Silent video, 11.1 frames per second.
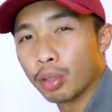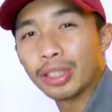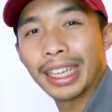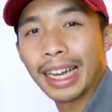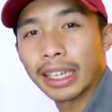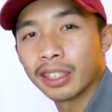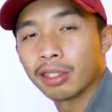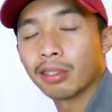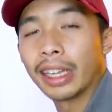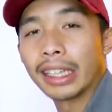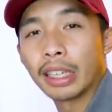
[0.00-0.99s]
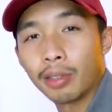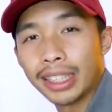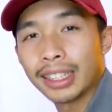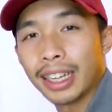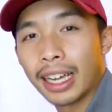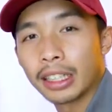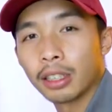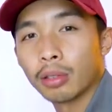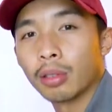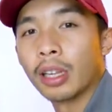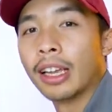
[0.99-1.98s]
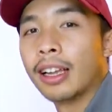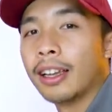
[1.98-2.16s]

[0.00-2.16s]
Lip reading: blue selection tool and the green selection tool,